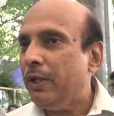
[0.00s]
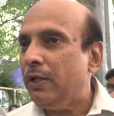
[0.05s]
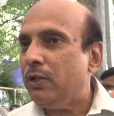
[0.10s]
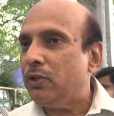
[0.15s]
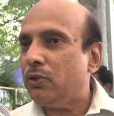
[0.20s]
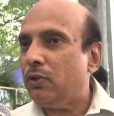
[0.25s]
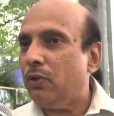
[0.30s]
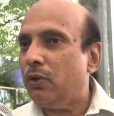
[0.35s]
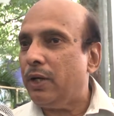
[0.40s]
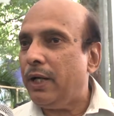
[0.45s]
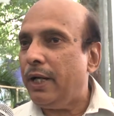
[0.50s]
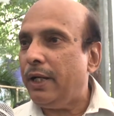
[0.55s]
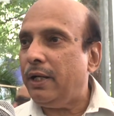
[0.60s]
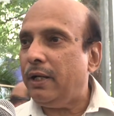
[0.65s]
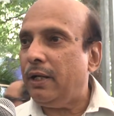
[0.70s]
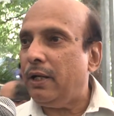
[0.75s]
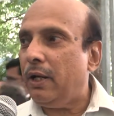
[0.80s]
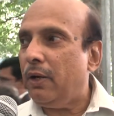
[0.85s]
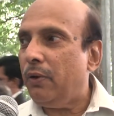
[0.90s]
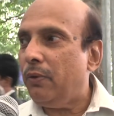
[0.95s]
So
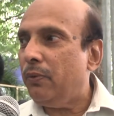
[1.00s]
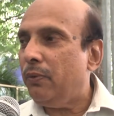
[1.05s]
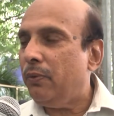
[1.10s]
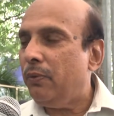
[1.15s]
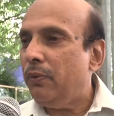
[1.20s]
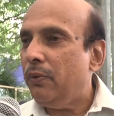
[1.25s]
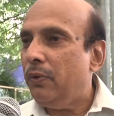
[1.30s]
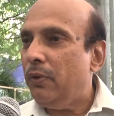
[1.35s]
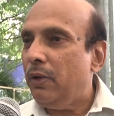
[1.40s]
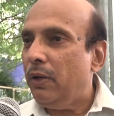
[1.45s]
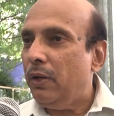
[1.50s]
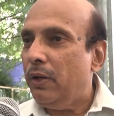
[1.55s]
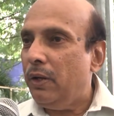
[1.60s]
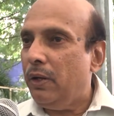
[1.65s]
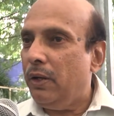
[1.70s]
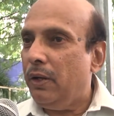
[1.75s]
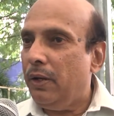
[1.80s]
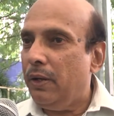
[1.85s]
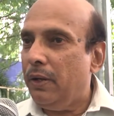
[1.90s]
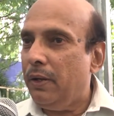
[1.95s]
right now,
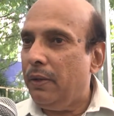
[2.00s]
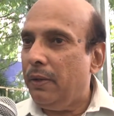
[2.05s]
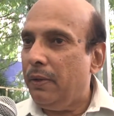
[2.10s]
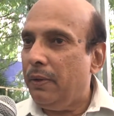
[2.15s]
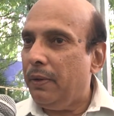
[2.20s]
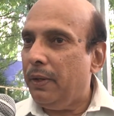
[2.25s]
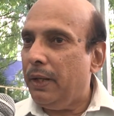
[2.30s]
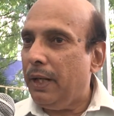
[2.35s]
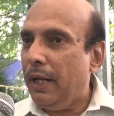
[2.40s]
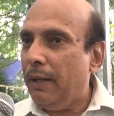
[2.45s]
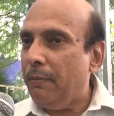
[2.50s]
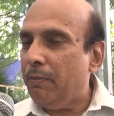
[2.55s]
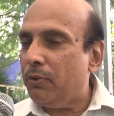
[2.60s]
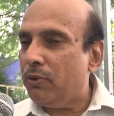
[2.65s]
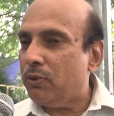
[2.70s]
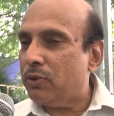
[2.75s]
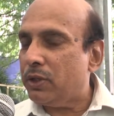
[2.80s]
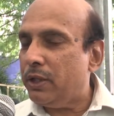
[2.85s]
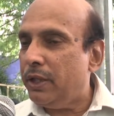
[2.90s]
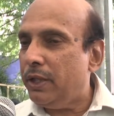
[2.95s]
I am
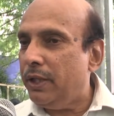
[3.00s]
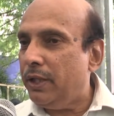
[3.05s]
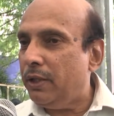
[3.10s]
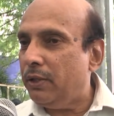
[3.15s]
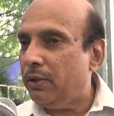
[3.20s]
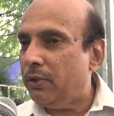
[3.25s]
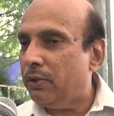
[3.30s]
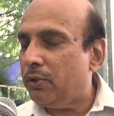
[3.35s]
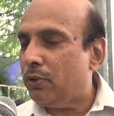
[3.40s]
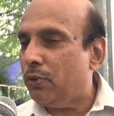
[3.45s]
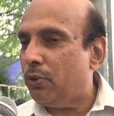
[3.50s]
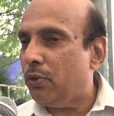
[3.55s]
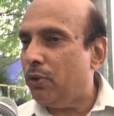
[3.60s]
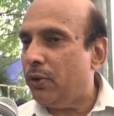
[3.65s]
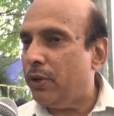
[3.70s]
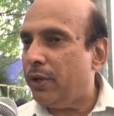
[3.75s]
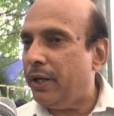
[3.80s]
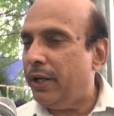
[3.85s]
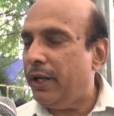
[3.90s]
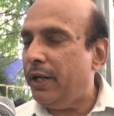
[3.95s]
crusading through
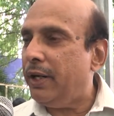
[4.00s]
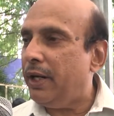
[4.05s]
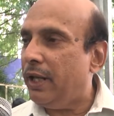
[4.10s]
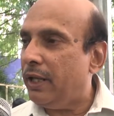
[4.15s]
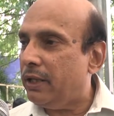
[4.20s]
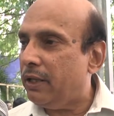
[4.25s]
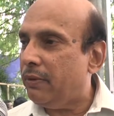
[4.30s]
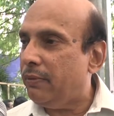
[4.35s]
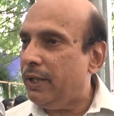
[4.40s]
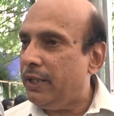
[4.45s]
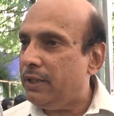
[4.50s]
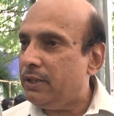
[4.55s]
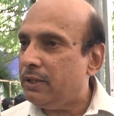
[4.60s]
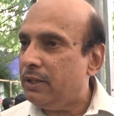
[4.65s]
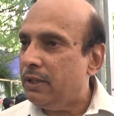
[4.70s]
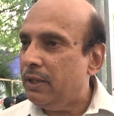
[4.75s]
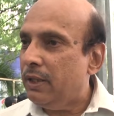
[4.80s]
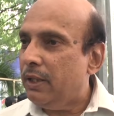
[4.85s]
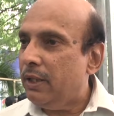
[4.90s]
Rotary and otherwise.